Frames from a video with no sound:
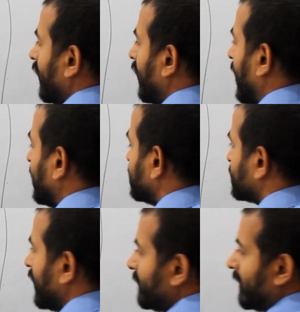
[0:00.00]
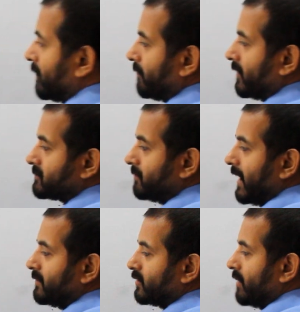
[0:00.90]
and sum of first
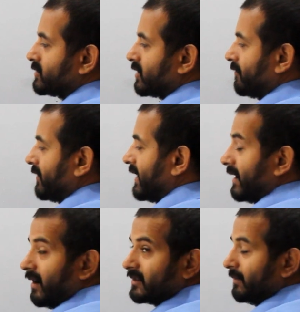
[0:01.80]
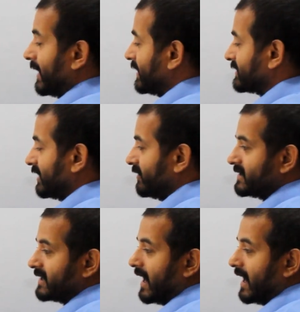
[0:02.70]
5 terms of an arithmetic series